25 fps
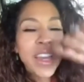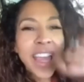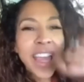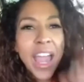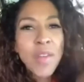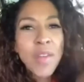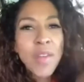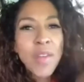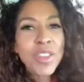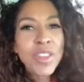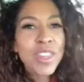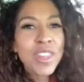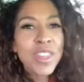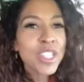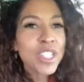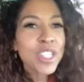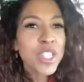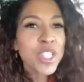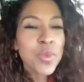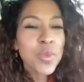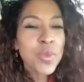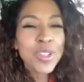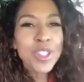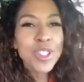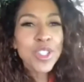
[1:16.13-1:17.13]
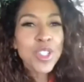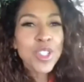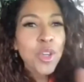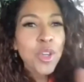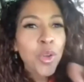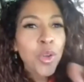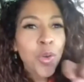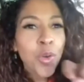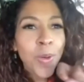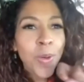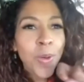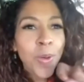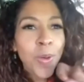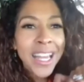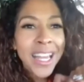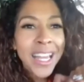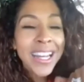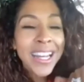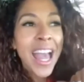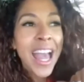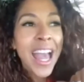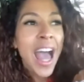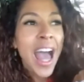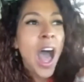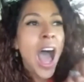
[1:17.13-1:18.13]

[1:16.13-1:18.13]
everything she would do, and